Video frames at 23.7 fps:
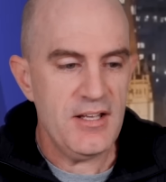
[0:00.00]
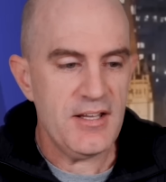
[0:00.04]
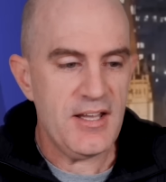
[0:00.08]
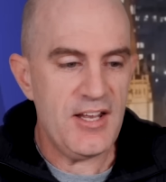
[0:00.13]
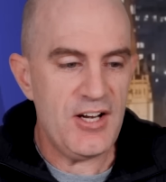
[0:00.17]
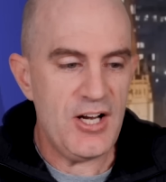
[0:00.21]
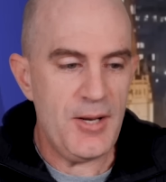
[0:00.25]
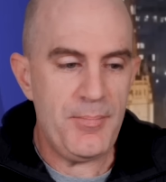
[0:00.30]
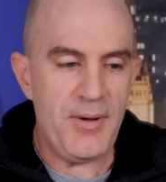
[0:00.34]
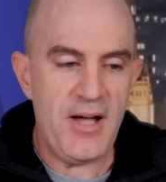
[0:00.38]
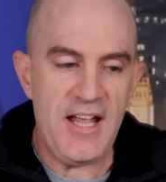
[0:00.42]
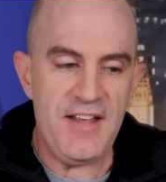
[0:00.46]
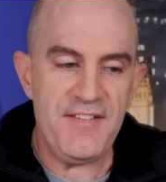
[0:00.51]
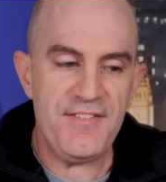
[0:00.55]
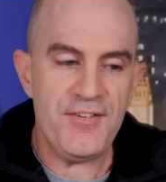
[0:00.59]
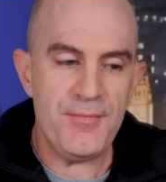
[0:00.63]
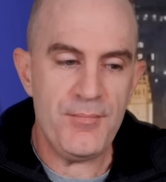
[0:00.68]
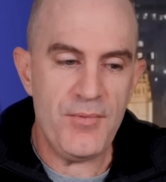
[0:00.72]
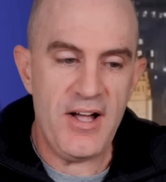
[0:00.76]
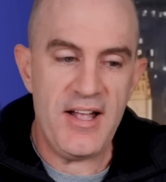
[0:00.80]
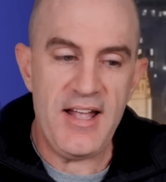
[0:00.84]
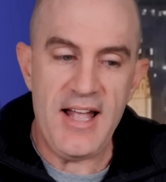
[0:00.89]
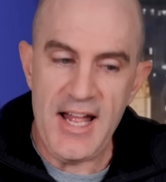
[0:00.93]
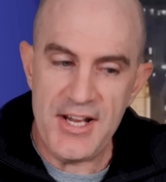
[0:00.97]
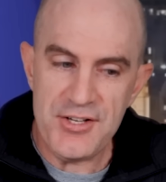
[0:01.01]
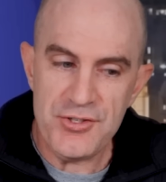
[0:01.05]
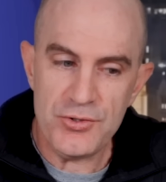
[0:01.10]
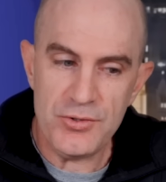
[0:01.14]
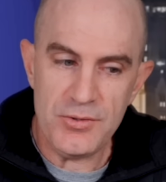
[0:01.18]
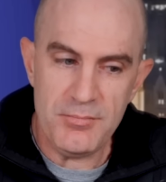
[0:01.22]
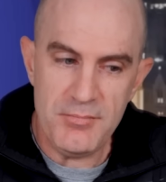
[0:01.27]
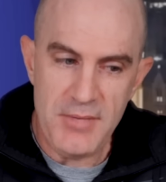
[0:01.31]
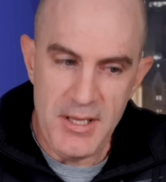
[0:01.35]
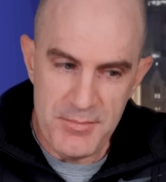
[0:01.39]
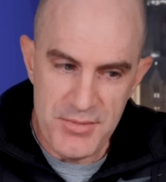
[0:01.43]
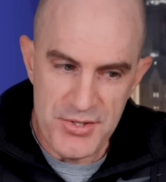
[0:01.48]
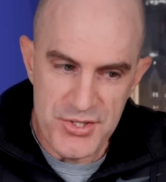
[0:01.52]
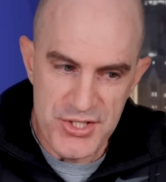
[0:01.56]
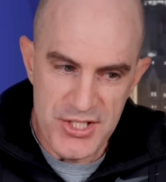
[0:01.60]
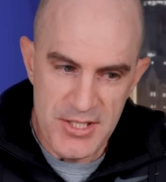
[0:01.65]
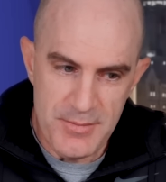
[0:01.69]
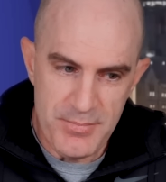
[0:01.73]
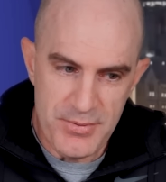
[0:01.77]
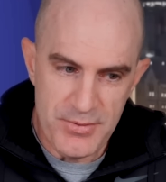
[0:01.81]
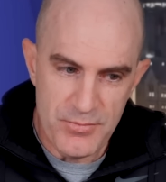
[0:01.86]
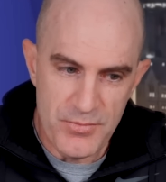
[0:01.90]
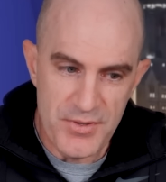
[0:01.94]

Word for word: Can I pay for my annual membership